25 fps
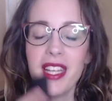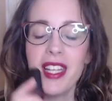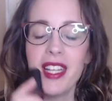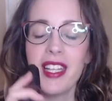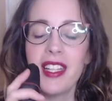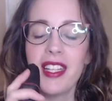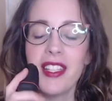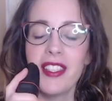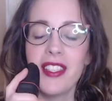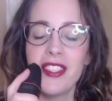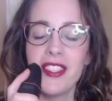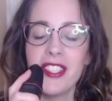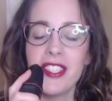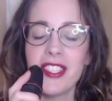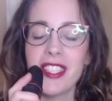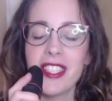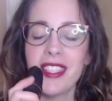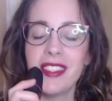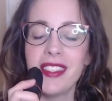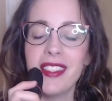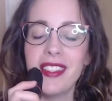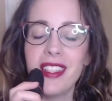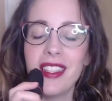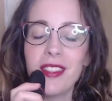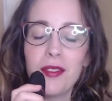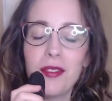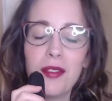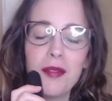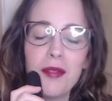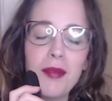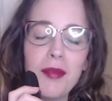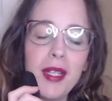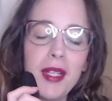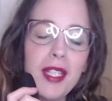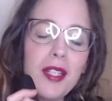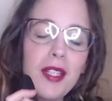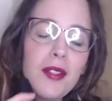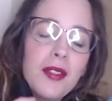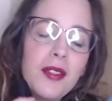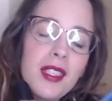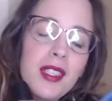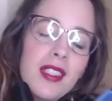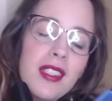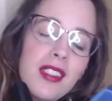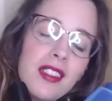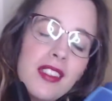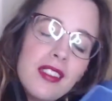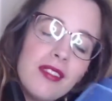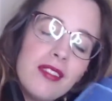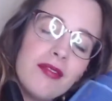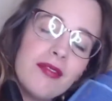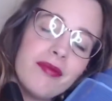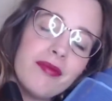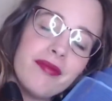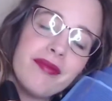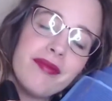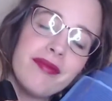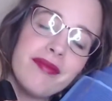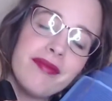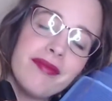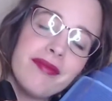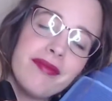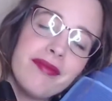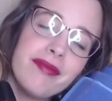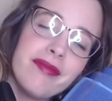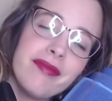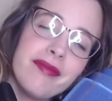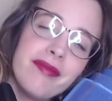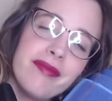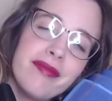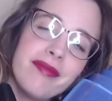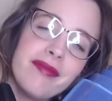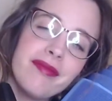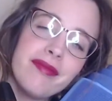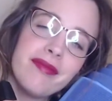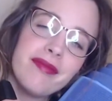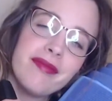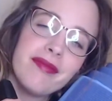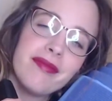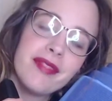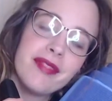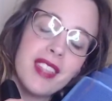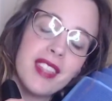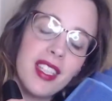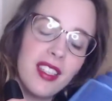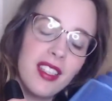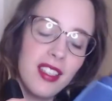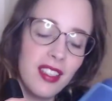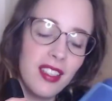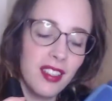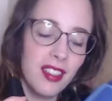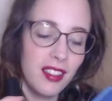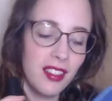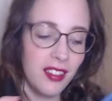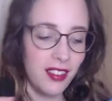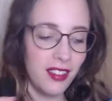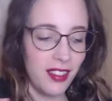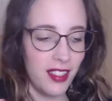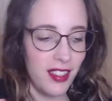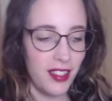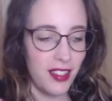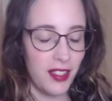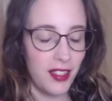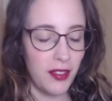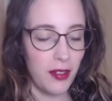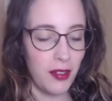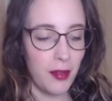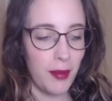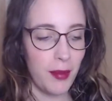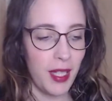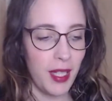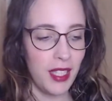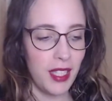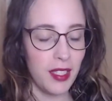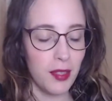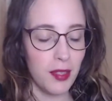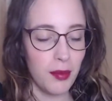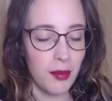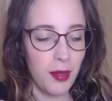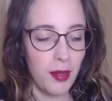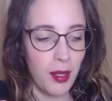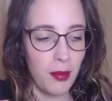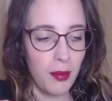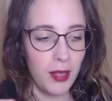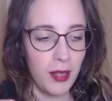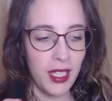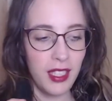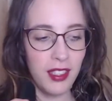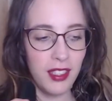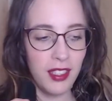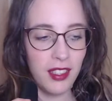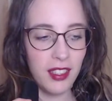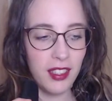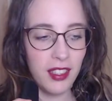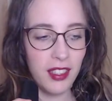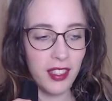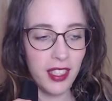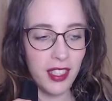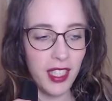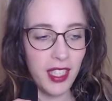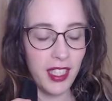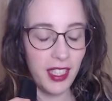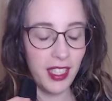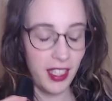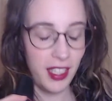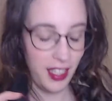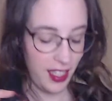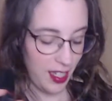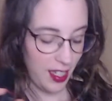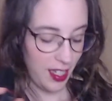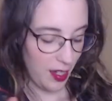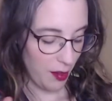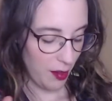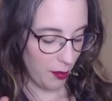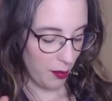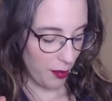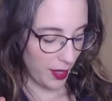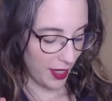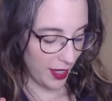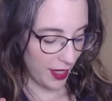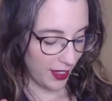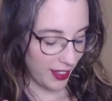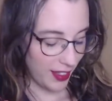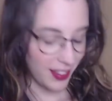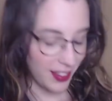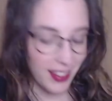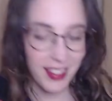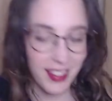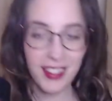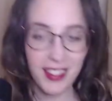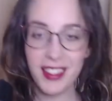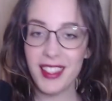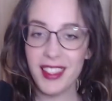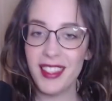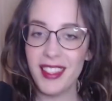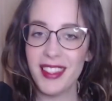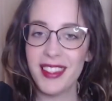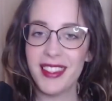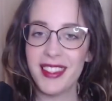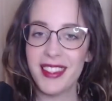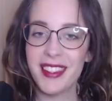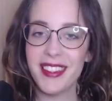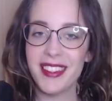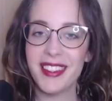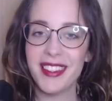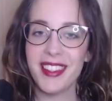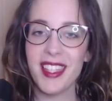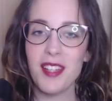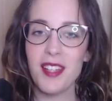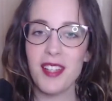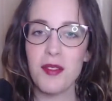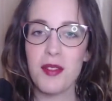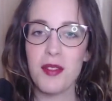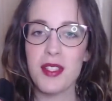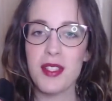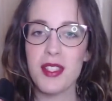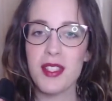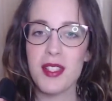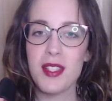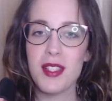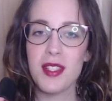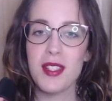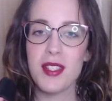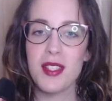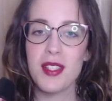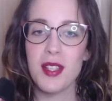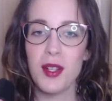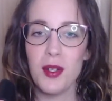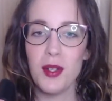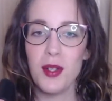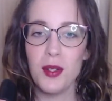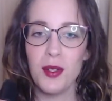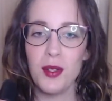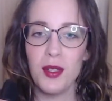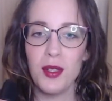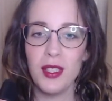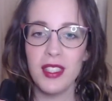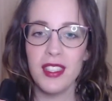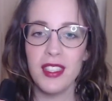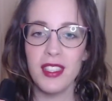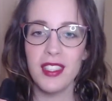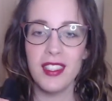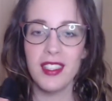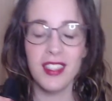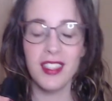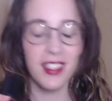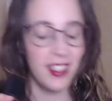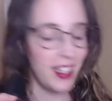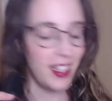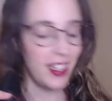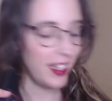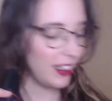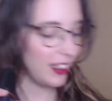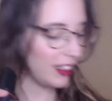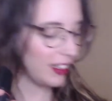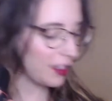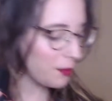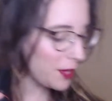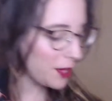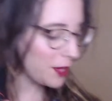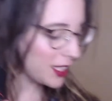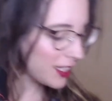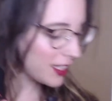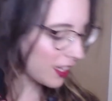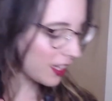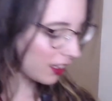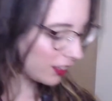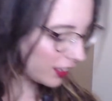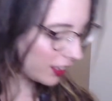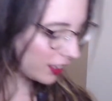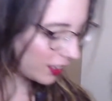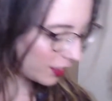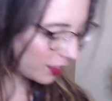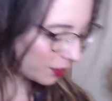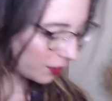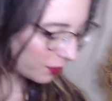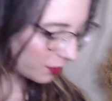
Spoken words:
Just got done with my yoga. Oh, this yoga mat is probably dirty, but yeah, it was so good. And let me tell you,